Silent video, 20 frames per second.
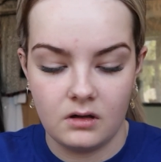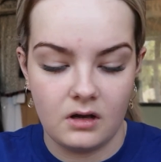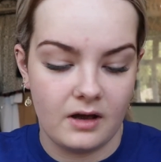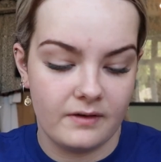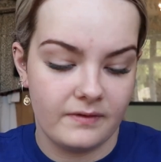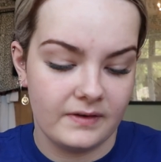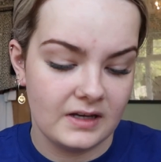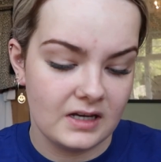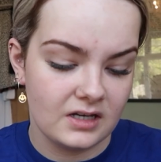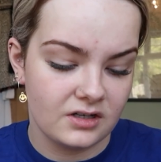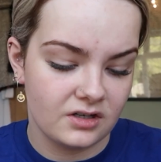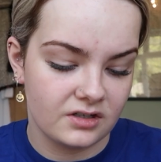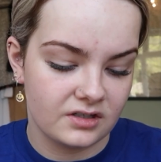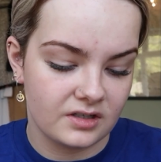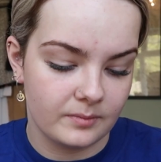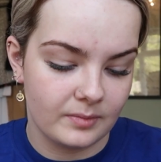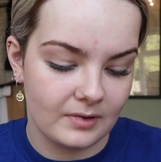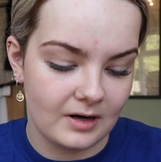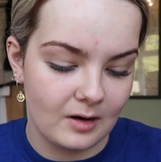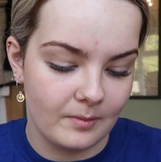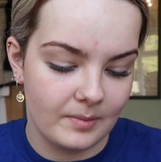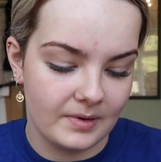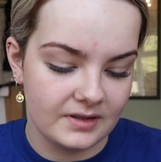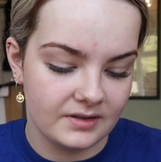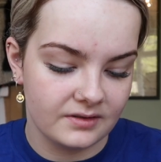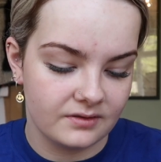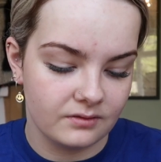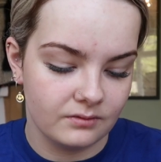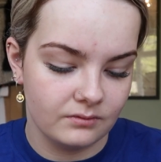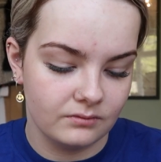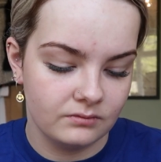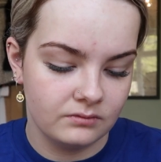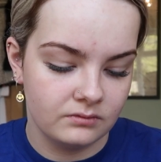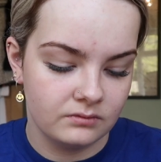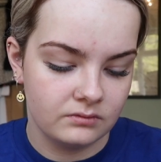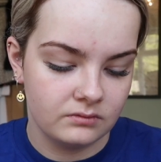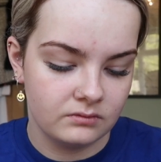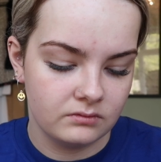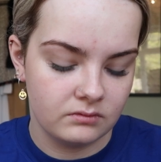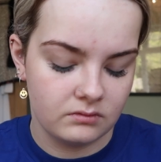think it's just a brow pencil.
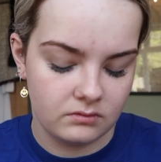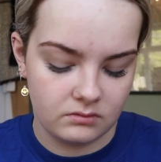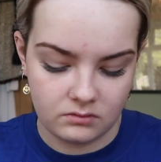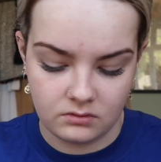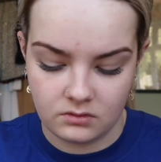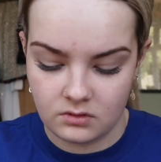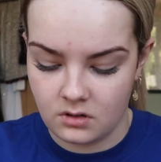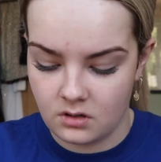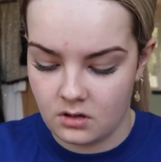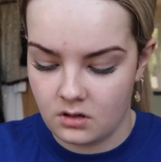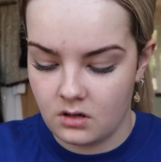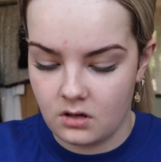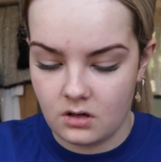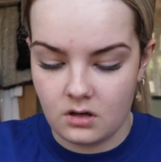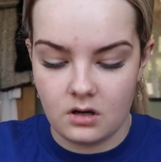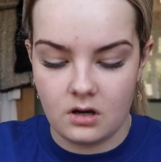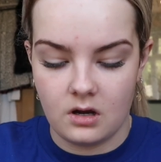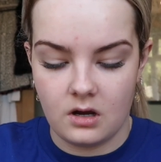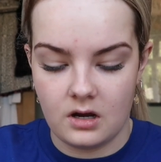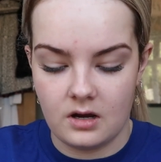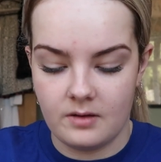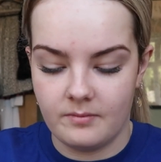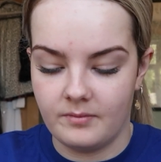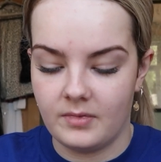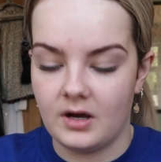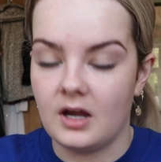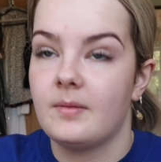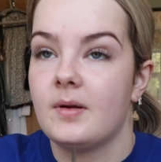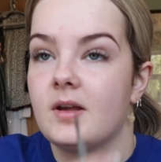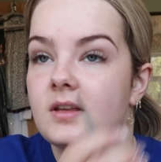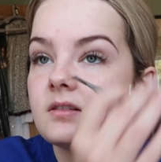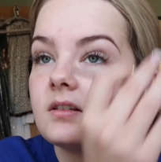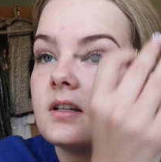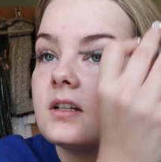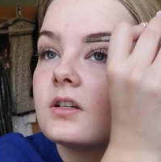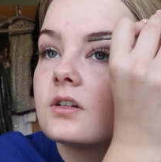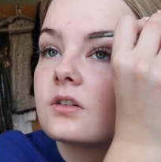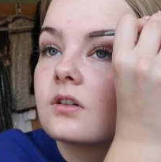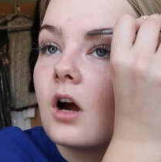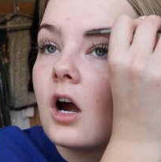But I basically
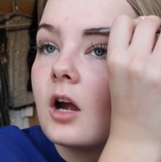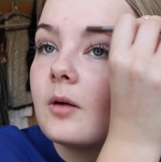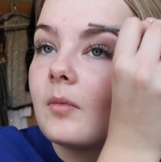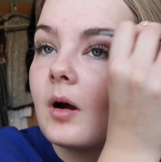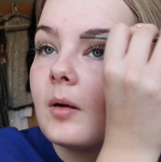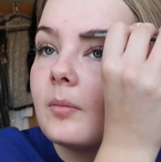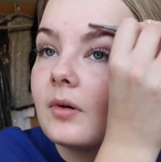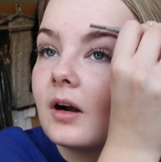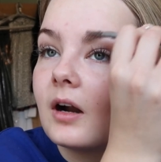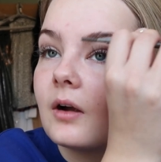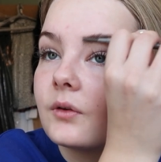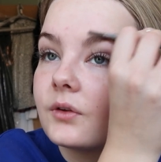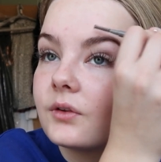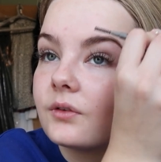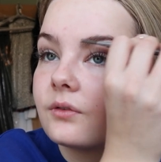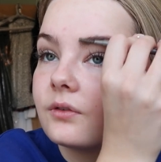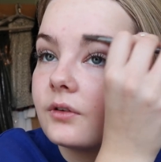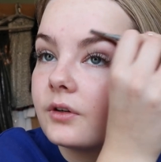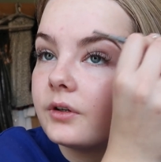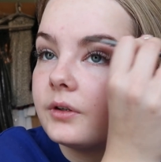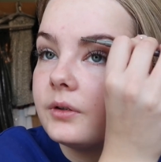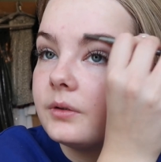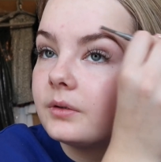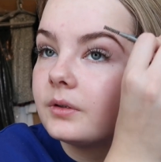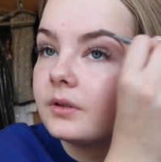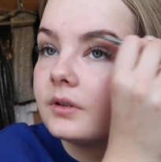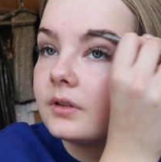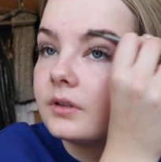just comb my brows through